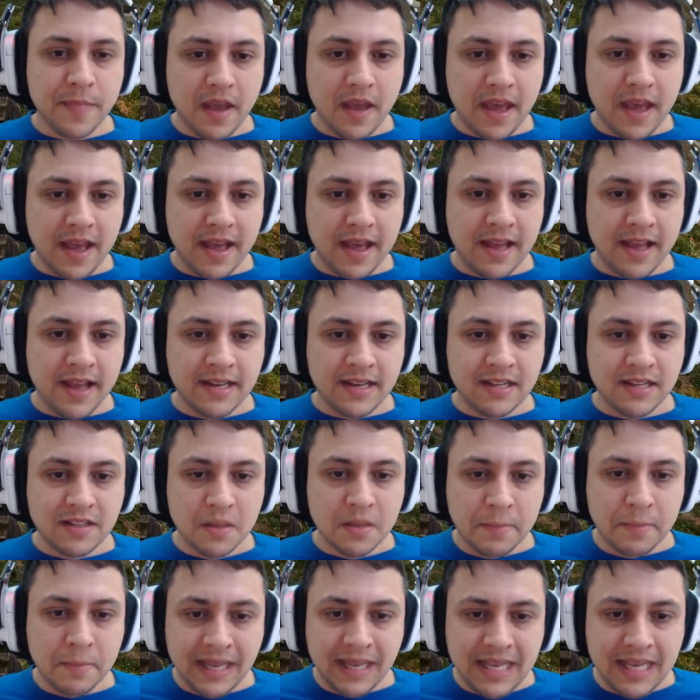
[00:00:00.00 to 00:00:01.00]
And
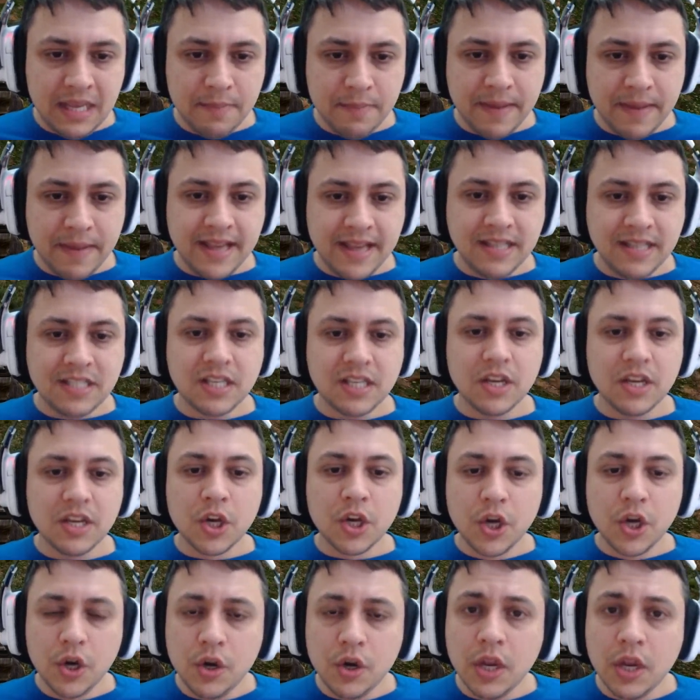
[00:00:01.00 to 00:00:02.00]
the melee base
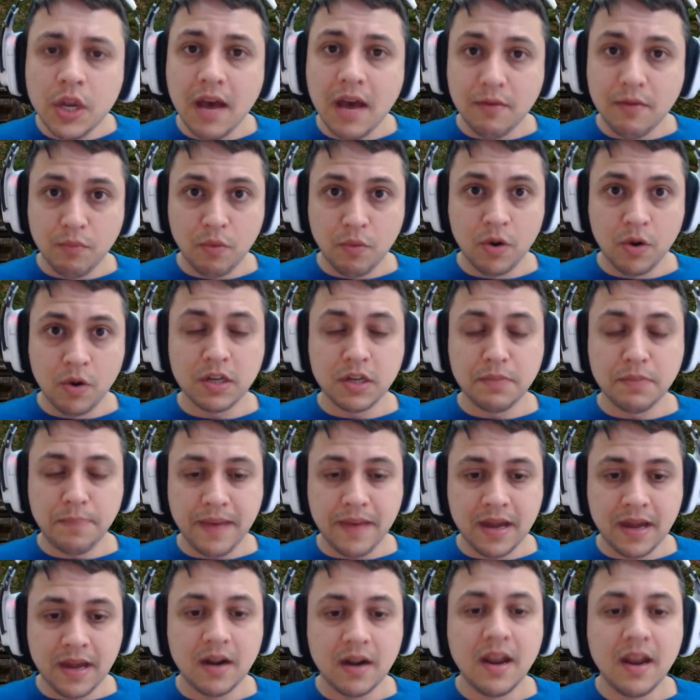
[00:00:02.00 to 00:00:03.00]
could have worked
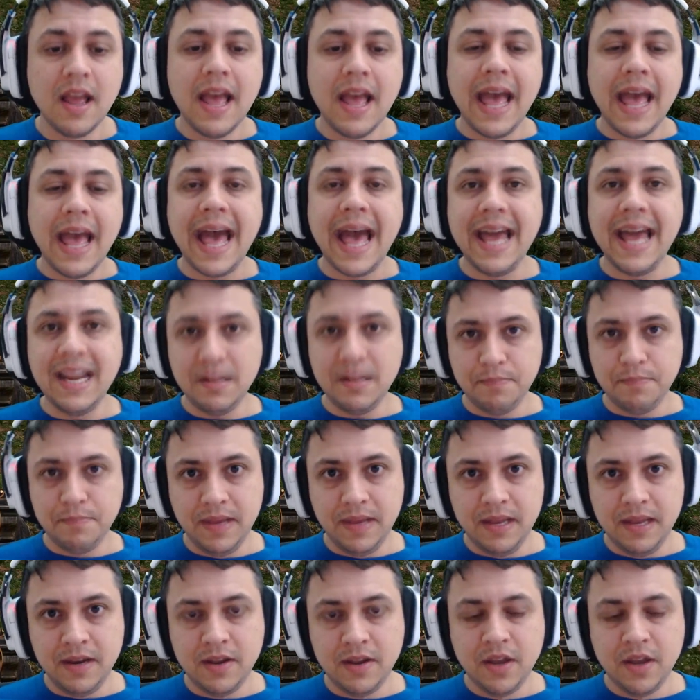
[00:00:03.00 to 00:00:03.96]
better had it been